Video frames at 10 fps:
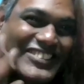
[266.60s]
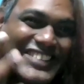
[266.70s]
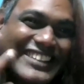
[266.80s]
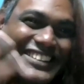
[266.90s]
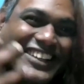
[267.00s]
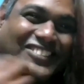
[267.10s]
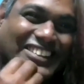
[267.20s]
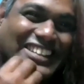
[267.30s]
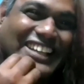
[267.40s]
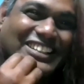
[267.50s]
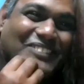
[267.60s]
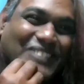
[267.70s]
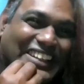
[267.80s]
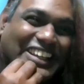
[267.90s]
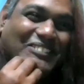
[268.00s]
So that's how oh. the reaction
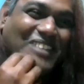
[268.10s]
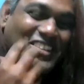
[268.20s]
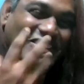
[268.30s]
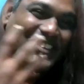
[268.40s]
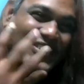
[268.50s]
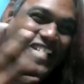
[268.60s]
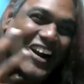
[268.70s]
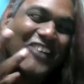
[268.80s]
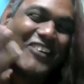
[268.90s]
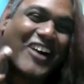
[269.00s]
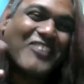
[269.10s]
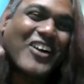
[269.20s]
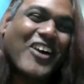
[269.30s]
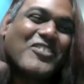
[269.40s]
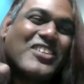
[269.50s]
became. So how how
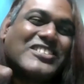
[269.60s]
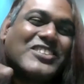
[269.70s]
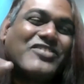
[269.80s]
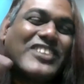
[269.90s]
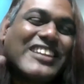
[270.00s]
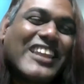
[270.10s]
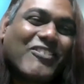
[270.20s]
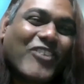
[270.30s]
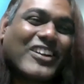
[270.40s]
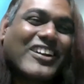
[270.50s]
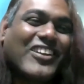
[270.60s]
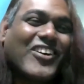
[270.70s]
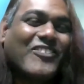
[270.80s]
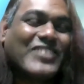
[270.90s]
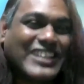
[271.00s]
how does it feel like work
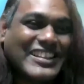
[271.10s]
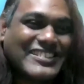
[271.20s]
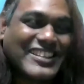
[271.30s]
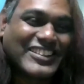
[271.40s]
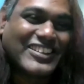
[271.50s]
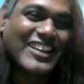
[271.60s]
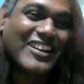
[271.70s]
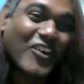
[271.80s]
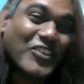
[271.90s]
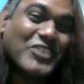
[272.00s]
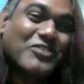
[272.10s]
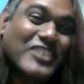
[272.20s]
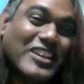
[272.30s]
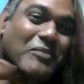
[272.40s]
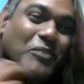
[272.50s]
along with Eli Santana, and how do you
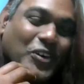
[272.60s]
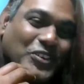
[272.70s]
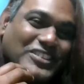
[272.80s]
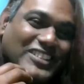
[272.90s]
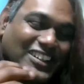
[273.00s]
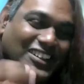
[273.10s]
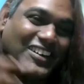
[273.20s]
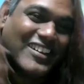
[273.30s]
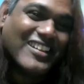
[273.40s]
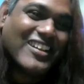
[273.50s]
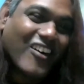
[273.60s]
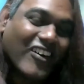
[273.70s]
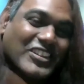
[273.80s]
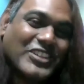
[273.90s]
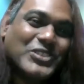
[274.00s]
feel about uh,
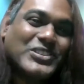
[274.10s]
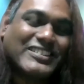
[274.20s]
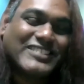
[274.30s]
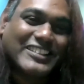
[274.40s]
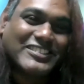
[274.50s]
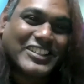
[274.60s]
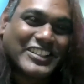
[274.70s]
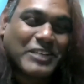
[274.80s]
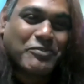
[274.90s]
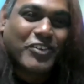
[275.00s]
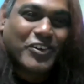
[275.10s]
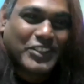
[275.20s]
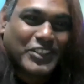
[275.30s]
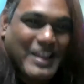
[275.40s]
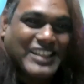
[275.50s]
all the new things that is standing up
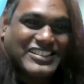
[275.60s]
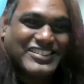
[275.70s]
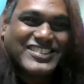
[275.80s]
for the band?